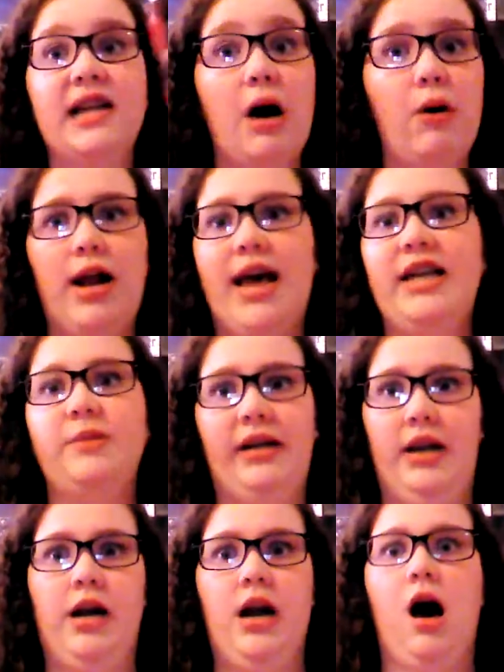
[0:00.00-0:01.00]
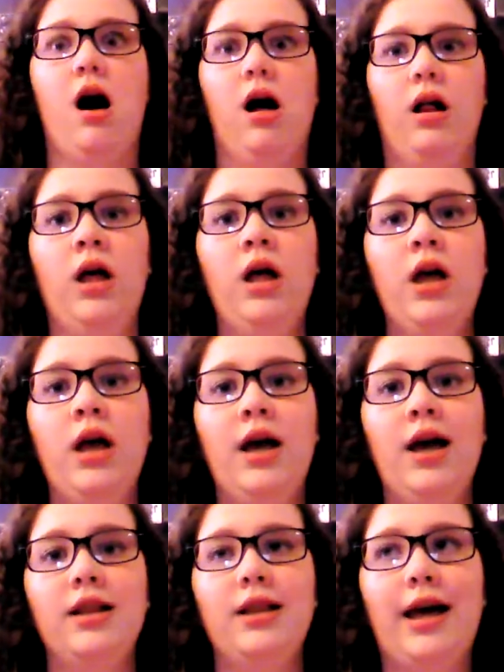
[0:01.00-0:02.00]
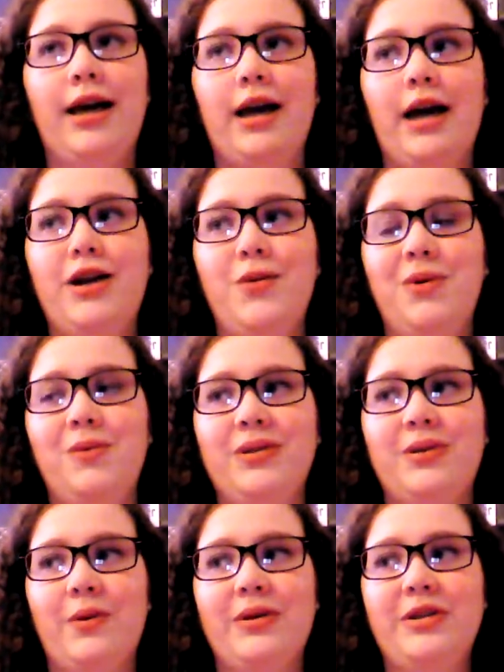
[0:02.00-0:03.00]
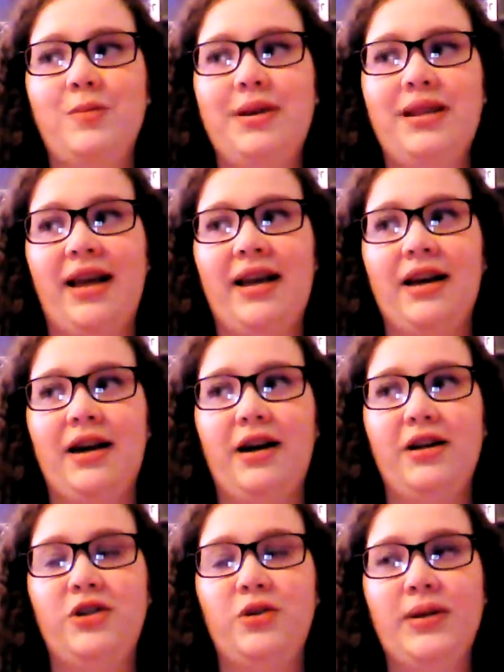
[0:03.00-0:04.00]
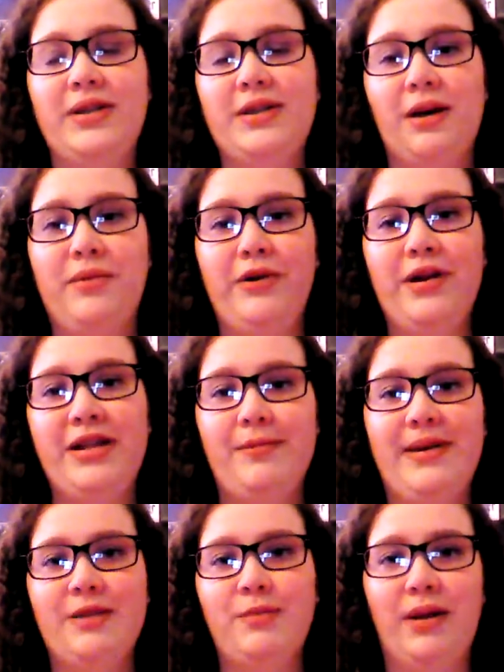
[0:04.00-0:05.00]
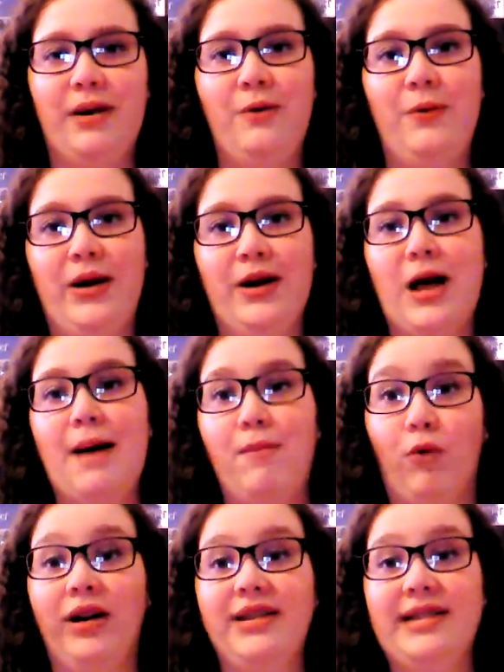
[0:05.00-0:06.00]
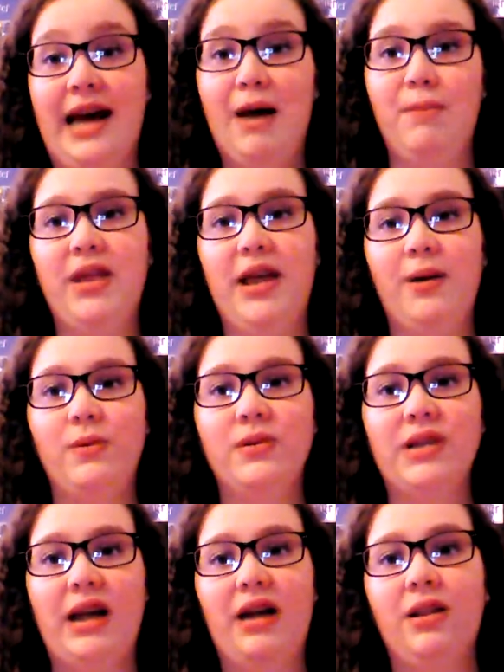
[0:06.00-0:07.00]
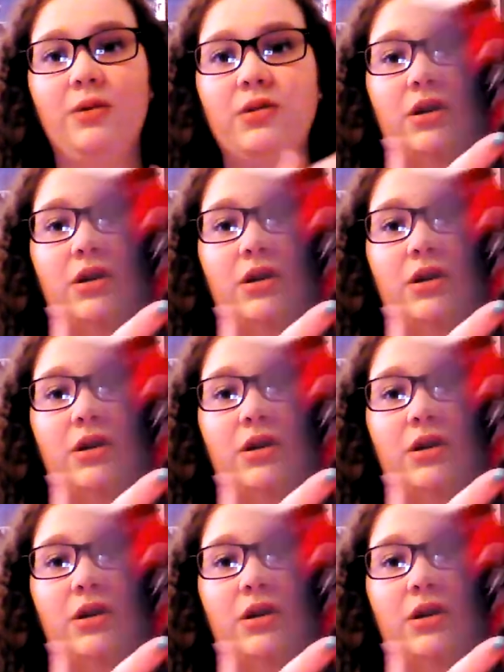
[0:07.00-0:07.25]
not what I expected at all. Like, I knew it was going to be like a twist on Beauty and the Beast, but it went a lot more in depth, and it was like, there's